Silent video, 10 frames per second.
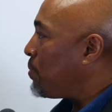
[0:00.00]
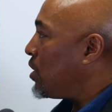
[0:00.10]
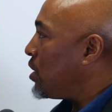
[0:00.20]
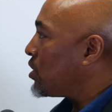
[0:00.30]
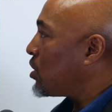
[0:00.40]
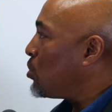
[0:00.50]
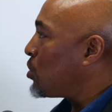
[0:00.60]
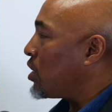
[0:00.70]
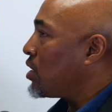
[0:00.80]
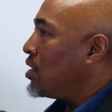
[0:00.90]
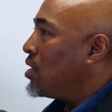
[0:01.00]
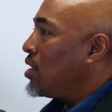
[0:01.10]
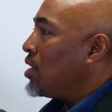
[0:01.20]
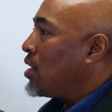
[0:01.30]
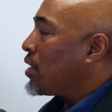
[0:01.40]
of solution.
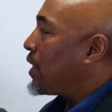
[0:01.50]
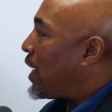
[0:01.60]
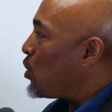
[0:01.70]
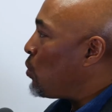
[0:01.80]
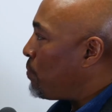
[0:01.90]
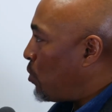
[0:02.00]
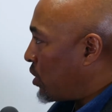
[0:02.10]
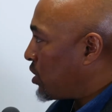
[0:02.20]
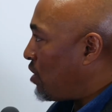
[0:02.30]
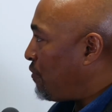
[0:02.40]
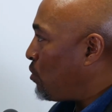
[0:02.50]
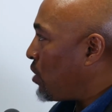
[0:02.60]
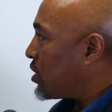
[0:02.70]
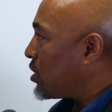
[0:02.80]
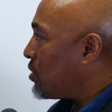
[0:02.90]
Can you import the stuff for
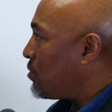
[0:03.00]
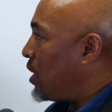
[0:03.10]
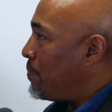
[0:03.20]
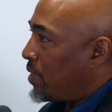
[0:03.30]
us, right?